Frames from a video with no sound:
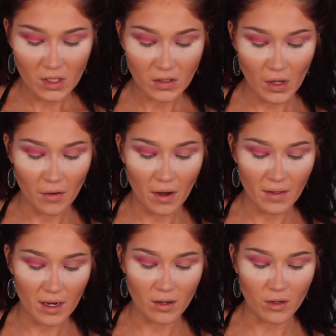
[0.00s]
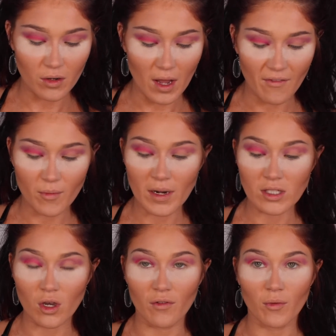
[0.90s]
So now that
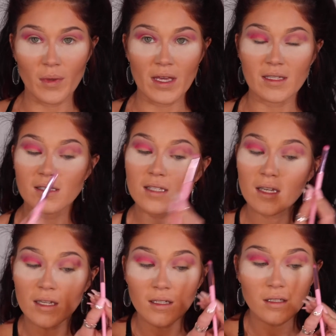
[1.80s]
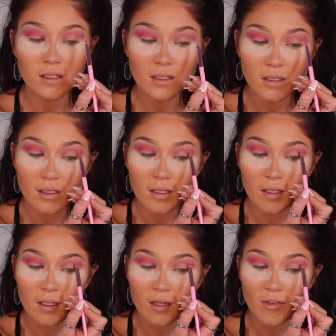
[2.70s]
everybody's over being sick,
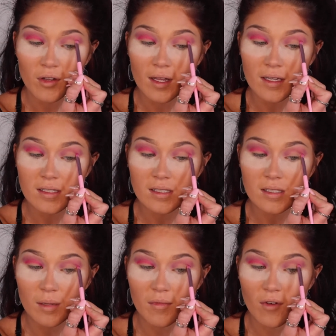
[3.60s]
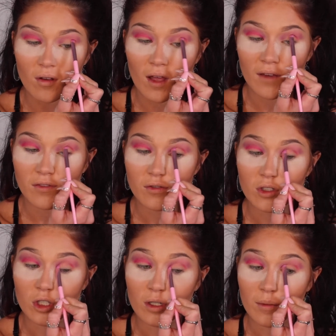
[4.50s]
I feel like some of our life is
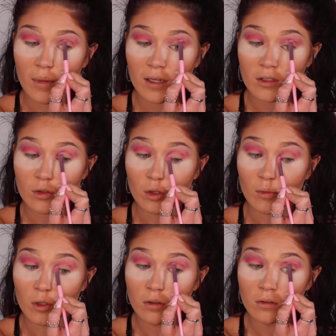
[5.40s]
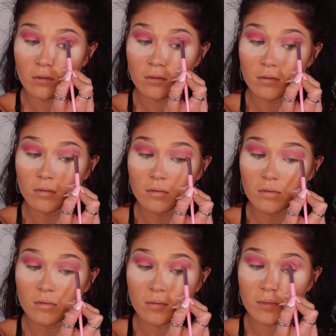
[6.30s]
returning back to normal.
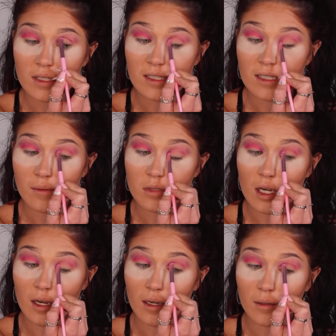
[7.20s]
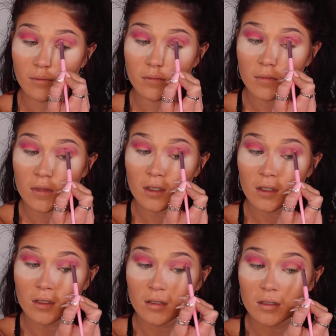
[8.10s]
But at the same time,
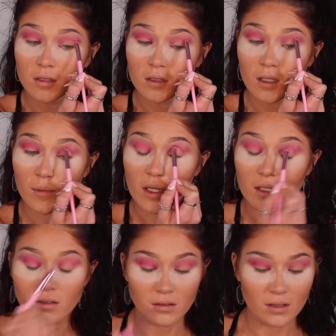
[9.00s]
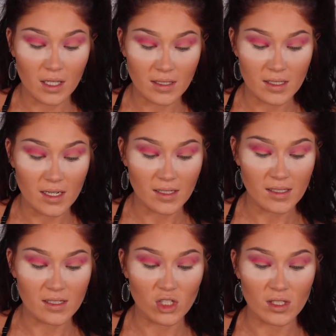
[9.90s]
I mean, things in
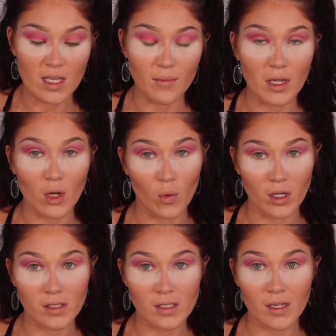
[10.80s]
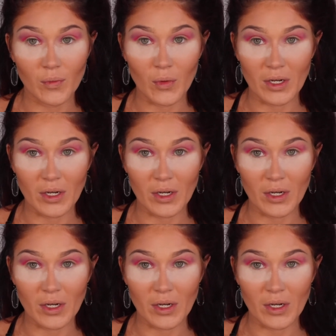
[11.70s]
Texas just keep getting worse and